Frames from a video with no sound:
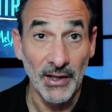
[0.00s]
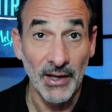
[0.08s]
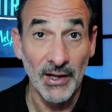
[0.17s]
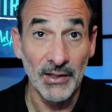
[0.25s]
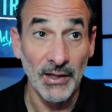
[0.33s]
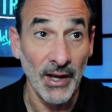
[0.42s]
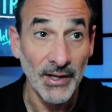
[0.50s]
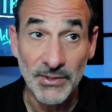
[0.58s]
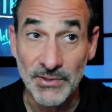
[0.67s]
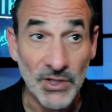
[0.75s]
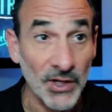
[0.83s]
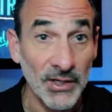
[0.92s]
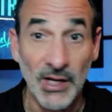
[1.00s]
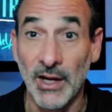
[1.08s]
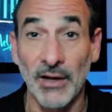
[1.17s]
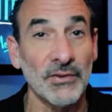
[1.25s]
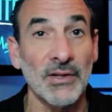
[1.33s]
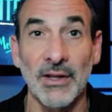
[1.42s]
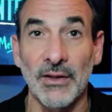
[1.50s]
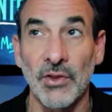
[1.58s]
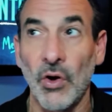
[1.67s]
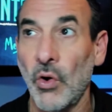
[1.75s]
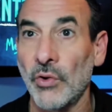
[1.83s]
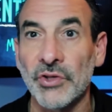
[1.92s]
And I'm just going to take the
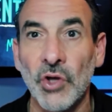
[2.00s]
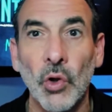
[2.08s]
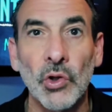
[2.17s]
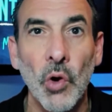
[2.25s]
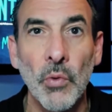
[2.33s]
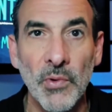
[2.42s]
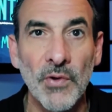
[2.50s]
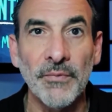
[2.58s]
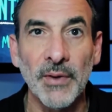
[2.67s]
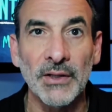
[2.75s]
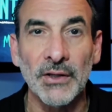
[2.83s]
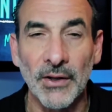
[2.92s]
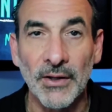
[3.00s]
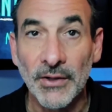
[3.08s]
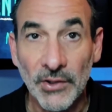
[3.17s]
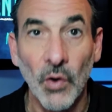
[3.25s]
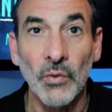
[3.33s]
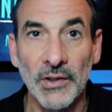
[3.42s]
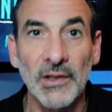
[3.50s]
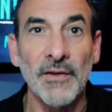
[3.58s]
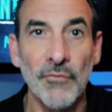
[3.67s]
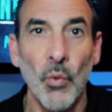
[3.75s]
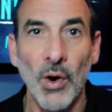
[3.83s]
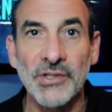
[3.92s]
whole YOLO movement, you only
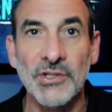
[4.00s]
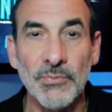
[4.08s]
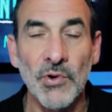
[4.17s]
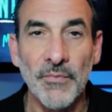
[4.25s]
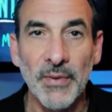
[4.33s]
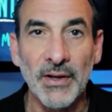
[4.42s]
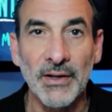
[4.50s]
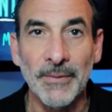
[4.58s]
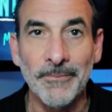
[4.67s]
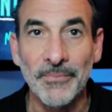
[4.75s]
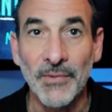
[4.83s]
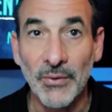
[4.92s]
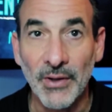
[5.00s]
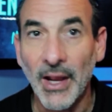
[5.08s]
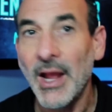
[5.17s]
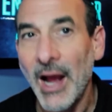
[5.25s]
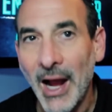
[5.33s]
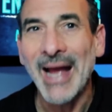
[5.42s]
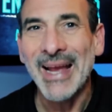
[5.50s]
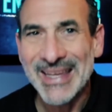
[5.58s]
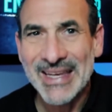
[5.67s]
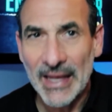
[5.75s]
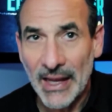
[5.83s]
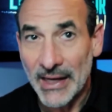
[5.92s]
live once movement, okay? I
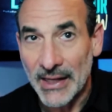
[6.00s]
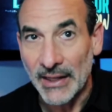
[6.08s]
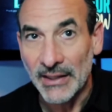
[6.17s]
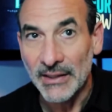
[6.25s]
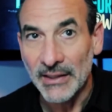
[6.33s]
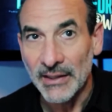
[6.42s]
get it.